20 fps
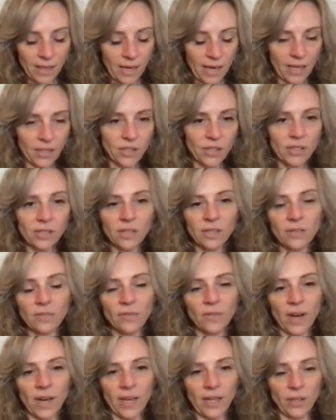And just
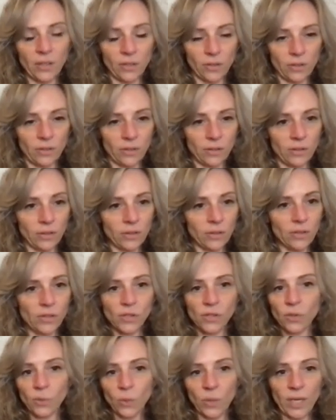invite your
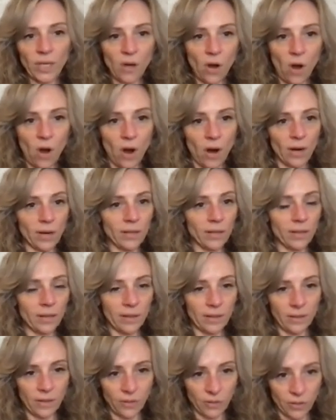sweetheart,
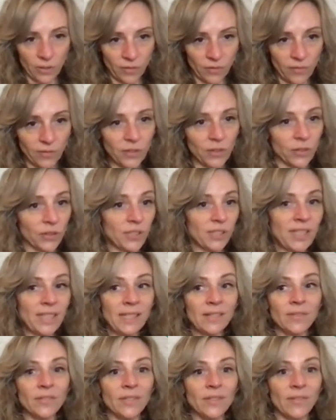your seat
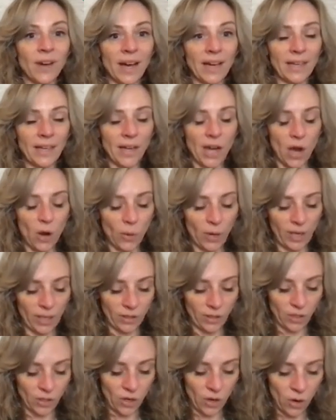of divine knowing,
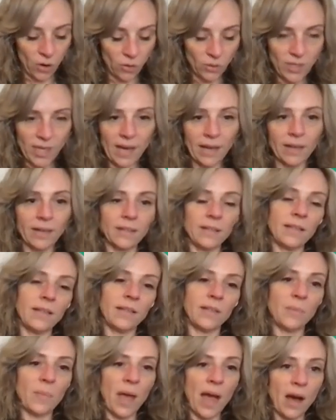to go down into
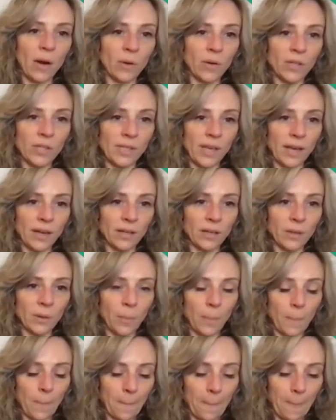this power center
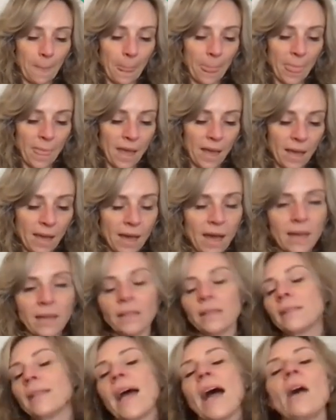and
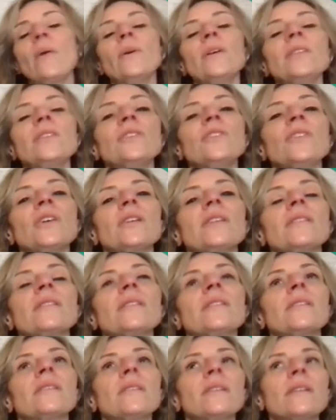allow it to just